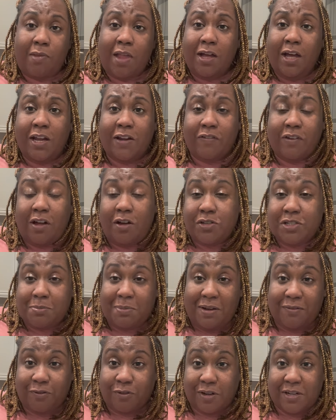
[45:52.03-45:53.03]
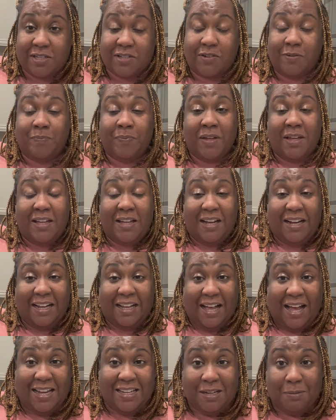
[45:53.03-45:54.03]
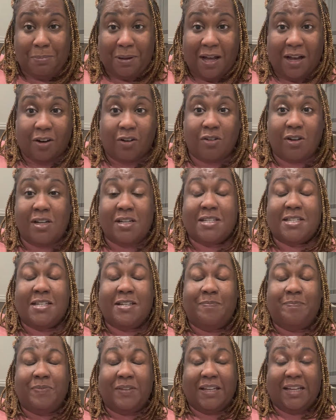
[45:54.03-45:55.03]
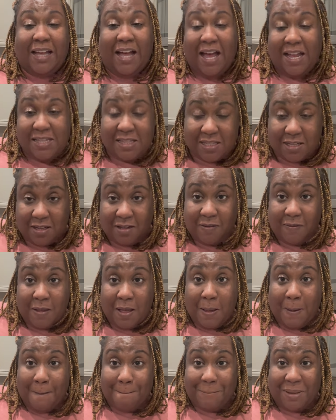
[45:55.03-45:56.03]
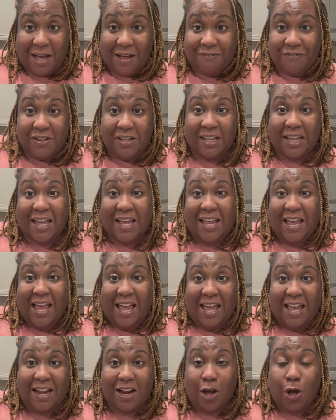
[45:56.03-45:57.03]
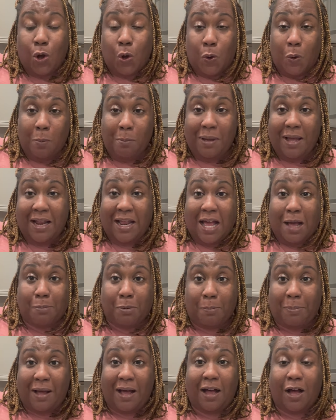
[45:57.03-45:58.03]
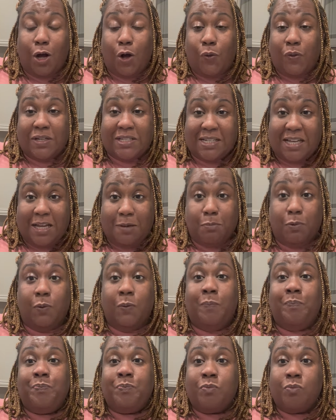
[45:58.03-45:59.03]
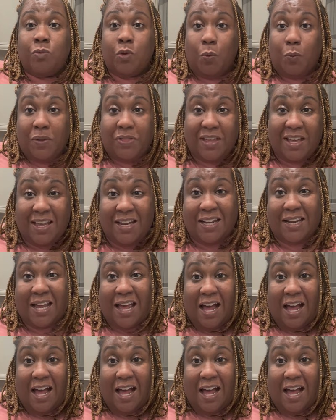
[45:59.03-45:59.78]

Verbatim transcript: could have gone to my freezer, gotten the pie crust, gotten the pie filling, and had a homemade apple pie on the table within an